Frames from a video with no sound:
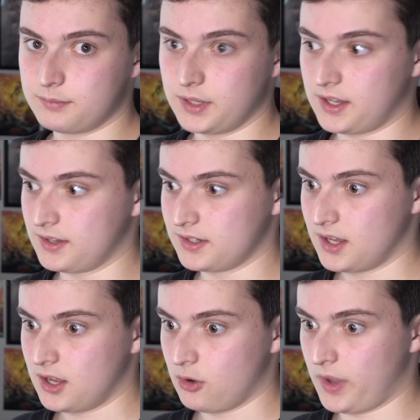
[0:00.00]
because
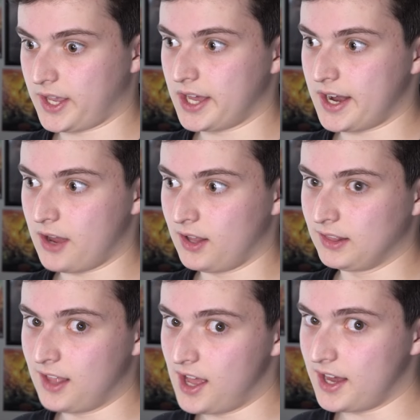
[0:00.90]
we cut out a
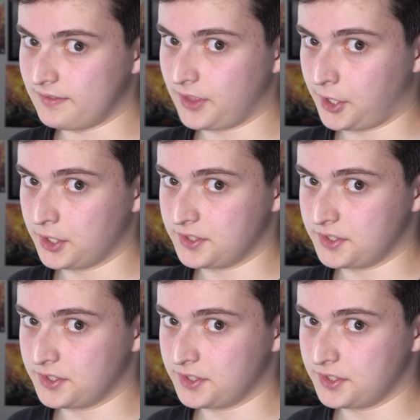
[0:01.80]
lot of the good